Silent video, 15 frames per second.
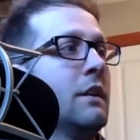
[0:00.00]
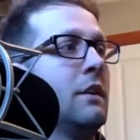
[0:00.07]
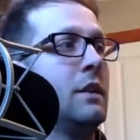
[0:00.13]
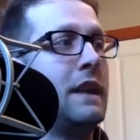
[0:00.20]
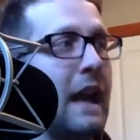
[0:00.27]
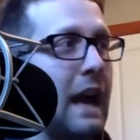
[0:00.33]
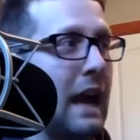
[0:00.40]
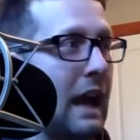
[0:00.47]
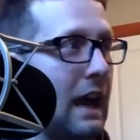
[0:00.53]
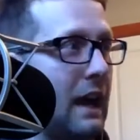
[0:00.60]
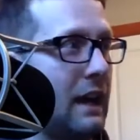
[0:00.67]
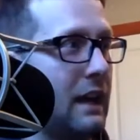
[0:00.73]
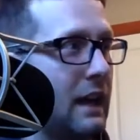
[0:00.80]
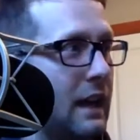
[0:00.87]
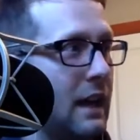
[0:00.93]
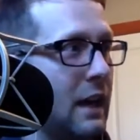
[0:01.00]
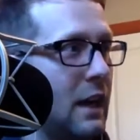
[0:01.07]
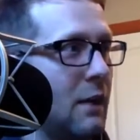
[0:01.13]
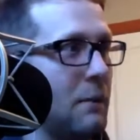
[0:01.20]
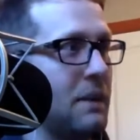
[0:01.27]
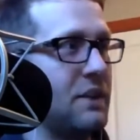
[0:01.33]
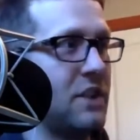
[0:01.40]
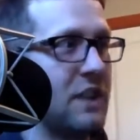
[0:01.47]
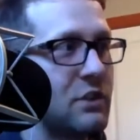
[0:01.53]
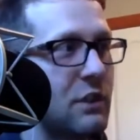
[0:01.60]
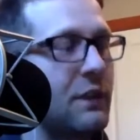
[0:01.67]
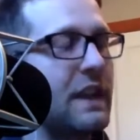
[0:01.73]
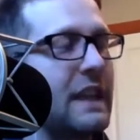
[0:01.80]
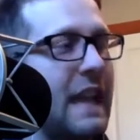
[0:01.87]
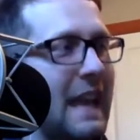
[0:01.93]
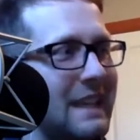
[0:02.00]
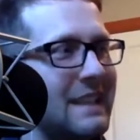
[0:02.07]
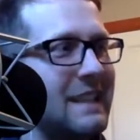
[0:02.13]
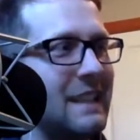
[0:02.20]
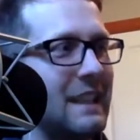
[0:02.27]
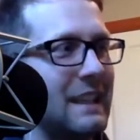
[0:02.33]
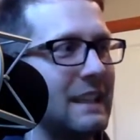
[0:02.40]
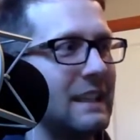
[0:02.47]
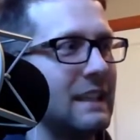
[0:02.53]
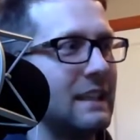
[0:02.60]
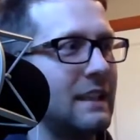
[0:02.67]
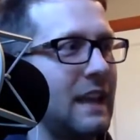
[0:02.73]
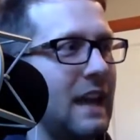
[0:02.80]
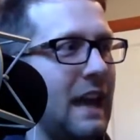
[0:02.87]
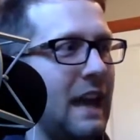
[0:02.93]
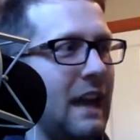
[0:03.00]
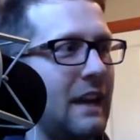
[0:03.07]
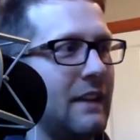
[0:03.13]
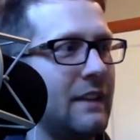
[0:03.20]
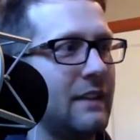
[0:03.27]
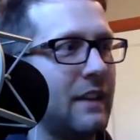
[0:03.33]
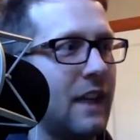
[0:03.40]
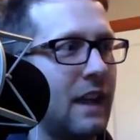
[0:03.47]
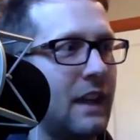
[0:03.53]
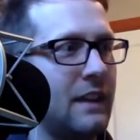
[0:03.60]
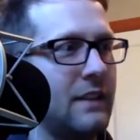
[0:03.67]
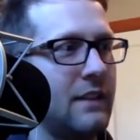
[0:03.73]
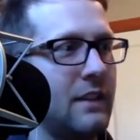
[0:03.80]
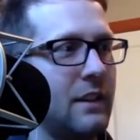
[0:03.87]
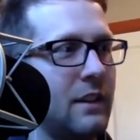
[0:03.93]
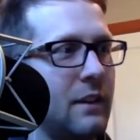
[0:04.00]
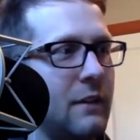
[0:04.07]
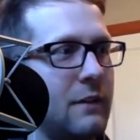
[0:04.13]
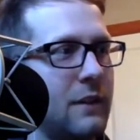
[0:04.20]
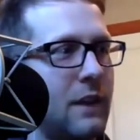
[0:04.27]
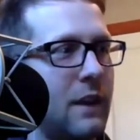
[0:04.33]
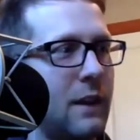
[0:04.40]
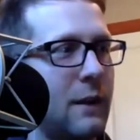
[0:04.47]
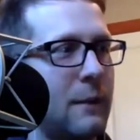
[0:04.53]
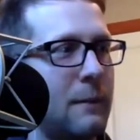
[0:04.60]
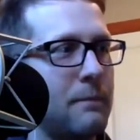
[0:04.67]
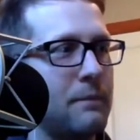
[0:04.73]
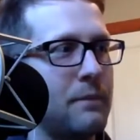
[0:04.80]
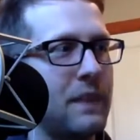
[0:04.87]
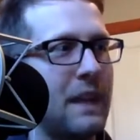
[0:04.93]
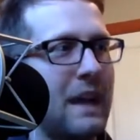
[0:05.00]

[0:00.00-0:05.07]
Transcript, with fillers: so yeah, um, gentrification has kind of um,